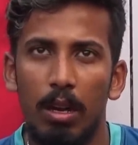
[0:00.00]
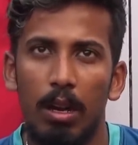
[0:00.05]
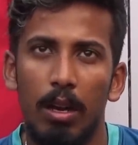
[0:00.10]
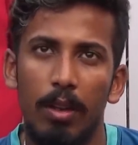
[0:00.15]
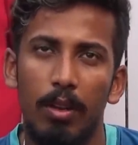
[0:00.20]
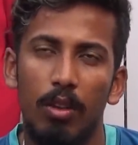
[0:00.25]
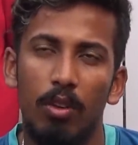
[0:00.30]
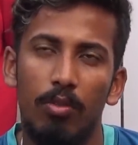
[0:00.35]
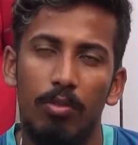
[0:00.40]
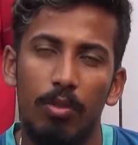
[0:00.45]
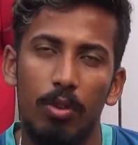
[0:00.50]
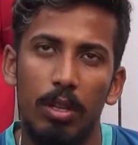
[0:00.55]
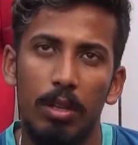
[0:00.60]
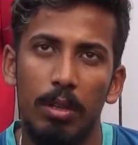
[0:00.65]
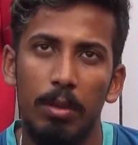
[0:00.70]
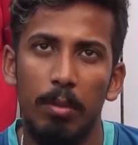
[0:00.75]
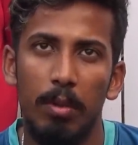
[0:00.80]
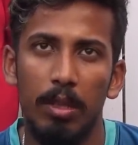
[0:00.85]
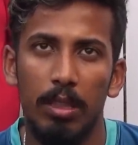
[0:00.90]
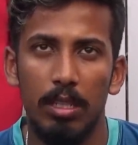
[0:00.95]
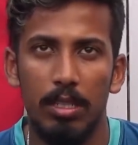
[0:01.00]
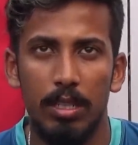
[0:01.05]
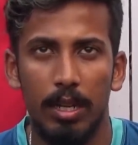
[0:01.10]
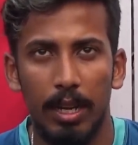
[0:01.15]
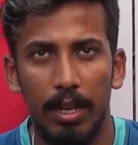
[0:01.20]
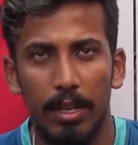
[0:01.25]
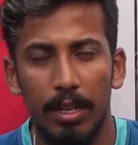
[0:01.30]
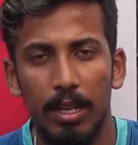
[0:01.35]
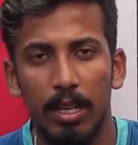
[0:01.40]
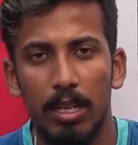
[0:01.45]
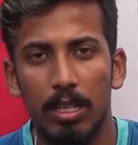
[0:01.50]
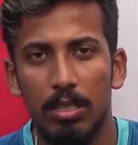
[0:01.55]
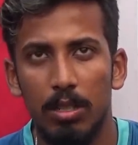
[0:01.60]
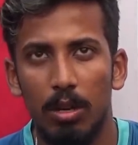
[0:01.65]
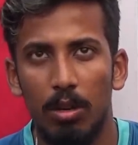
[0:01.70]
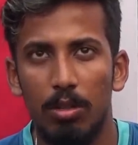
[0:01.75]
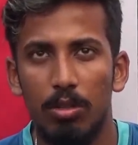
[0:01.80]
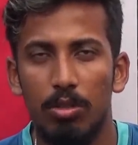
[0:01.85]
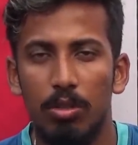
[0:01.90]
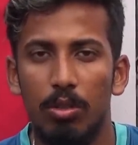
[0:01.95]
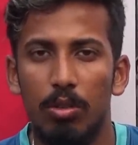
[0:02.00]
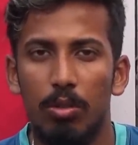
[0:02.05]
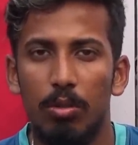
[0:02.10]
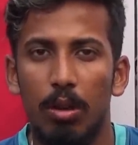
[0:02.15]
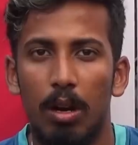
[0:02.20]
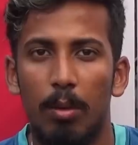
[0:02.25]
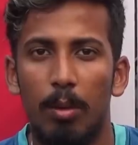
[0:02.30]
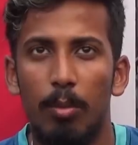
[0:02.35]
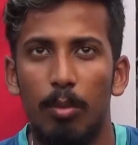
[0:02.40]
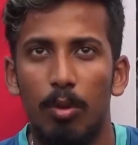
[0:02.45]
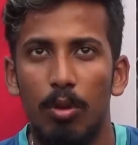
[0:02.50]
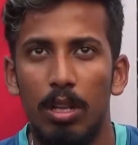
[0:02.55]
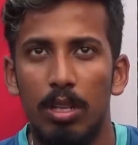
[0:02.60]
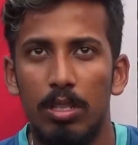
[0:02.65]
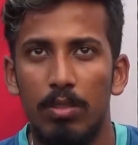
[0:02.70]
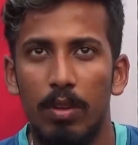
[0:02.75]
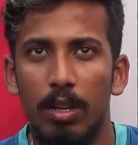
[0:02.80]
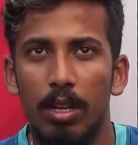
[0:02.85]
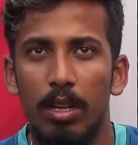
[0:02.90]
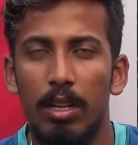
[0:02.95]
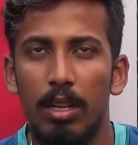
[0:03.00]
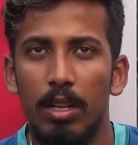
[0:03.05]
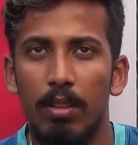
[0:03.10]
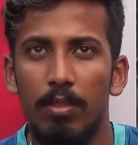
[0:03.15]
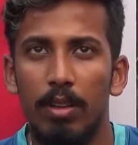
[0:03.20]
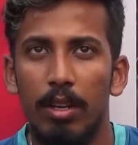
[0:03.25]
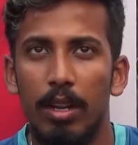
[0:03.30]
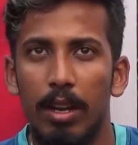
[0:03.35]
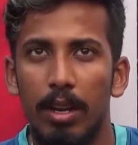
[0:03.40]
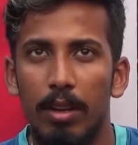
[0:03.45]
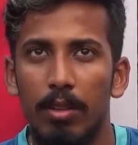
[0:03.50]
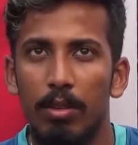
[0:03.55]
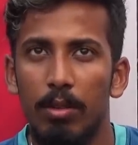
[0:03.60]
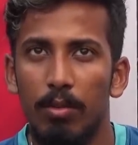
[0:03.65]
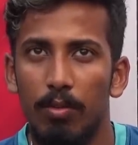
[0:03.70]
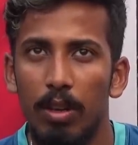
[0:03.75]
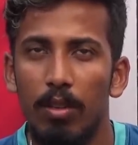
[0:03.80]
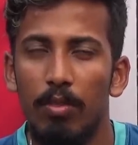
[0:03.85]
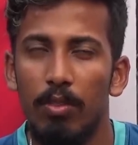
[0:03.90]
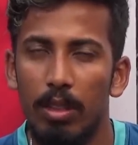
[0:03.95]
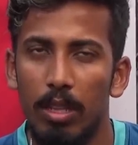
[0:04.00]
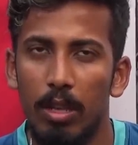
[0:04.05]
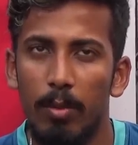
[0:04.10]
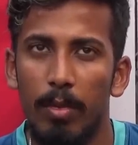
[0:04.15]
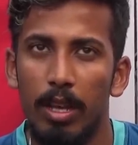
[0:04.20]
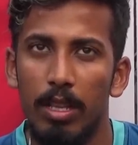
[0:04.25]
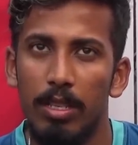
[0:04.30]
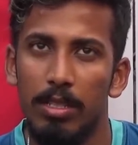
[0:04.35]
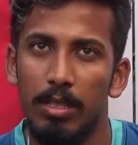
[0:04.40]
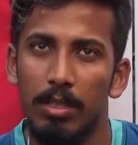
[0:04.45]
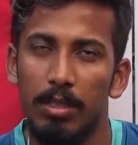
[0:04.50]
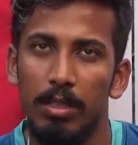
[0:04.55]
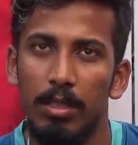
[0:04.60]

And hopefully in the second innings also our bowlers will deliver and we'll win the match.